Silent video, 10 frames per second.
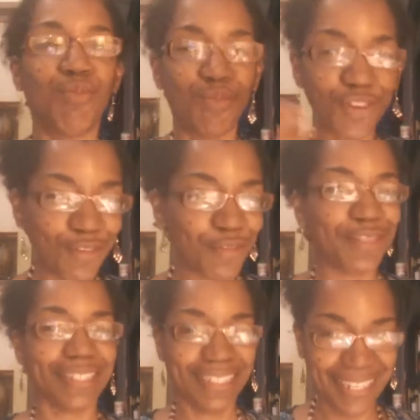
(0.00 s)

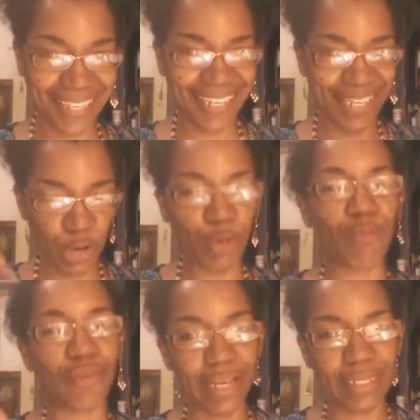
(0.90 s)
previously, you know,
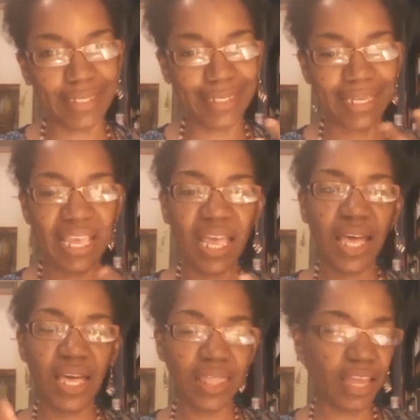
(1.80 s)
embraced,
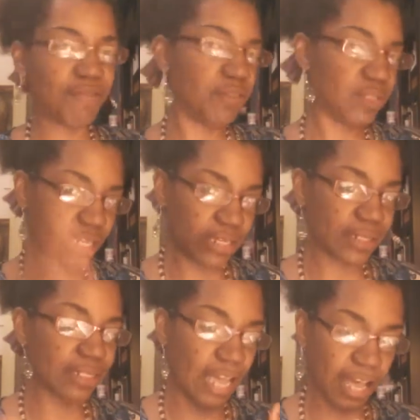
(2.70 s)
and that feels like a
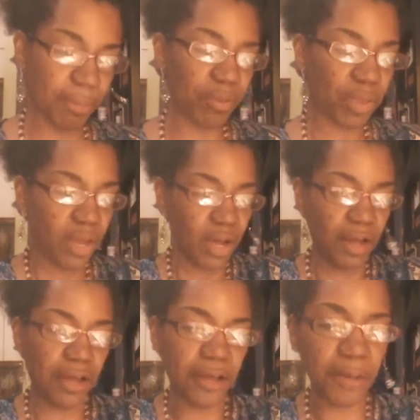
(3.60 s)
slap.
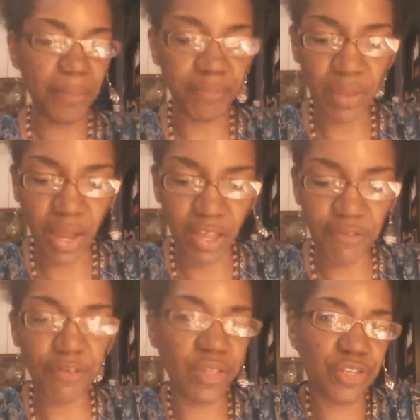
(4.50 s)
Um, I
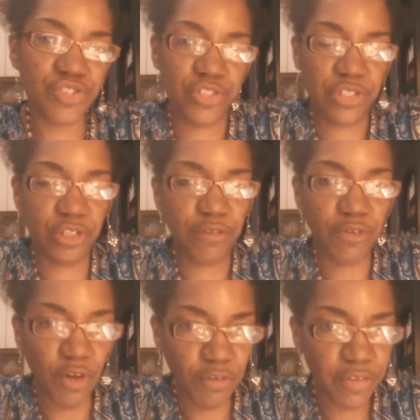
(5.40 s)
feel that she's still
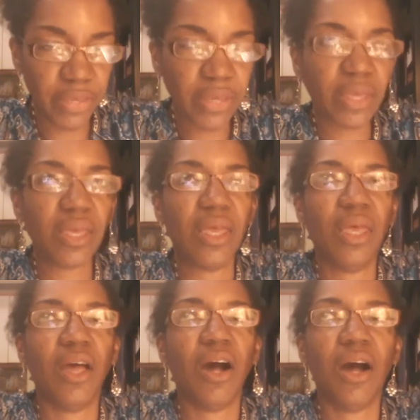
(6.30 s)
evolving,
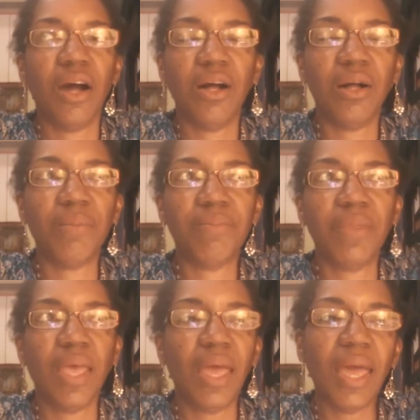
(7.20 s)
um,
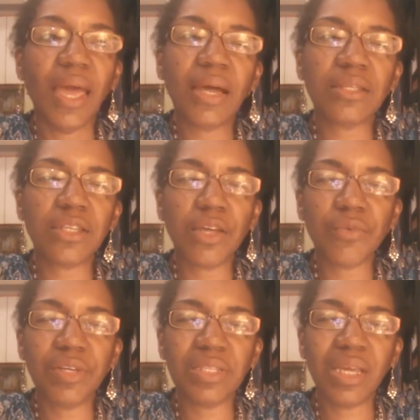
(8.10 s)
and the
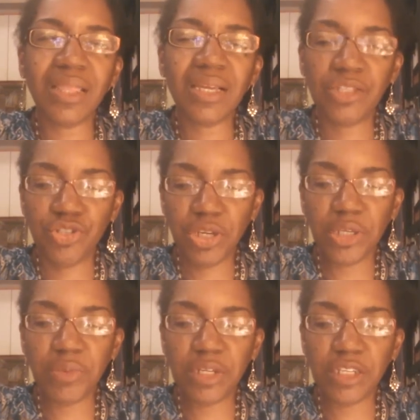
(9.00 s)
reason I think it's
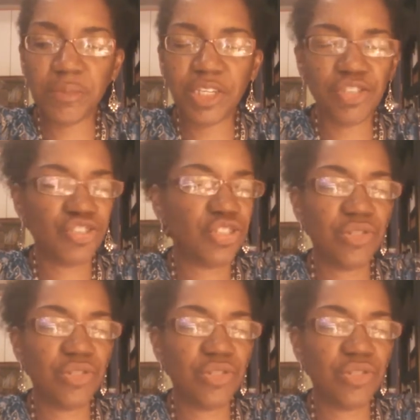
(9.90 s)
genuine is because she